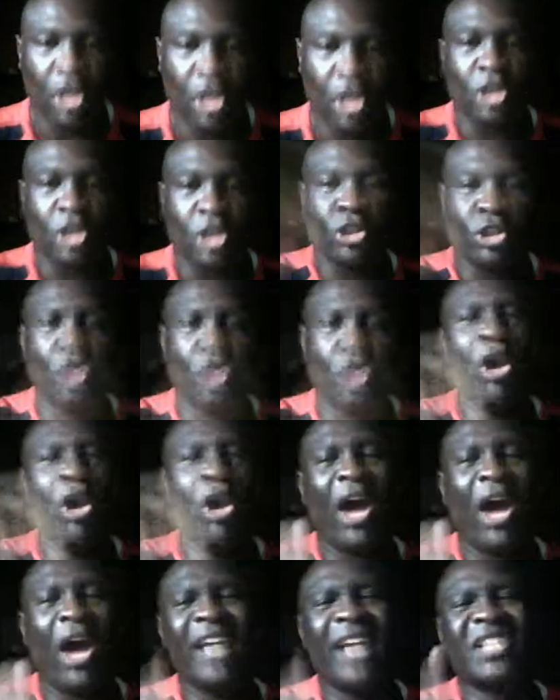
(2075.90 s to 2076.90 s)
You
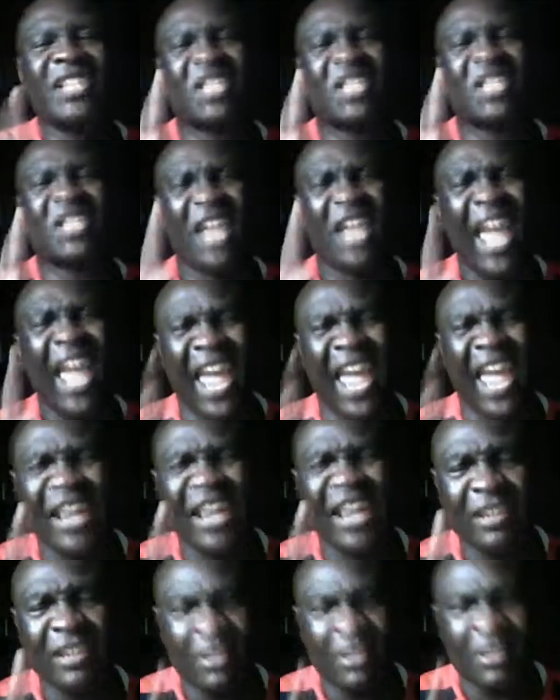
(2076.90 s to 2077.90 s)
don't
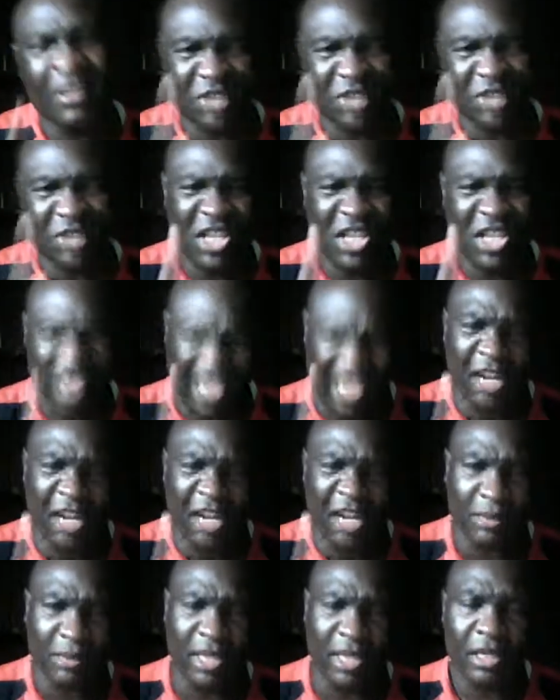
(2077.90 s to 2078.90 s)
understand this
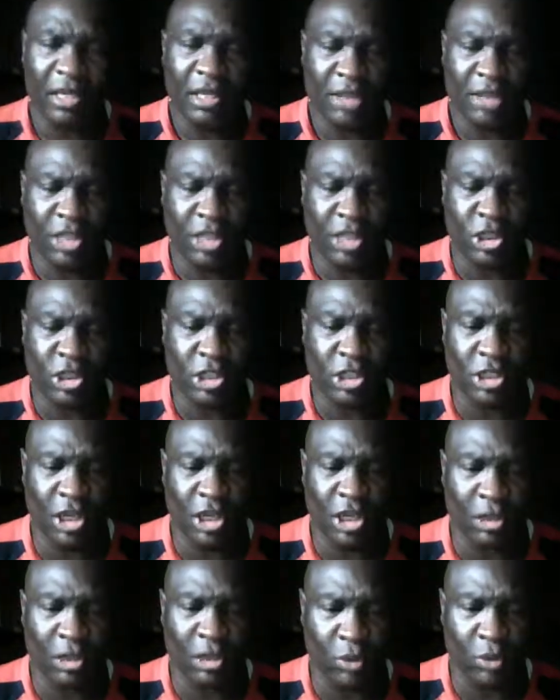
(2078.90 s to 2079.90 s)
enemy that you're
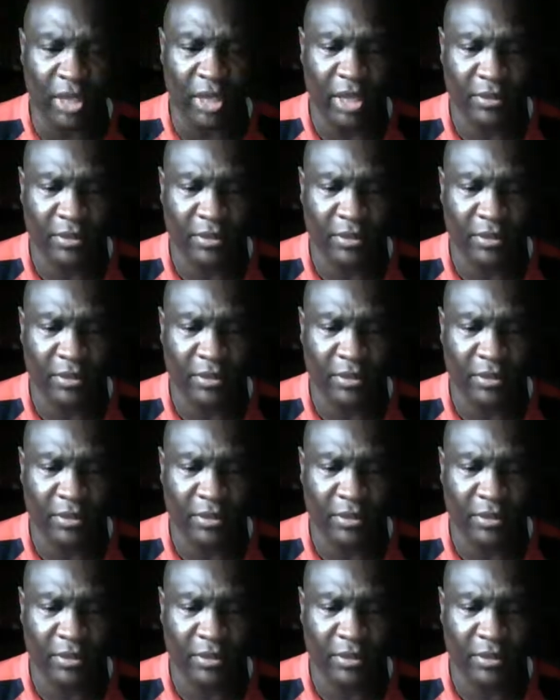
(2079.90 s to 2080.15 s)
dealing with.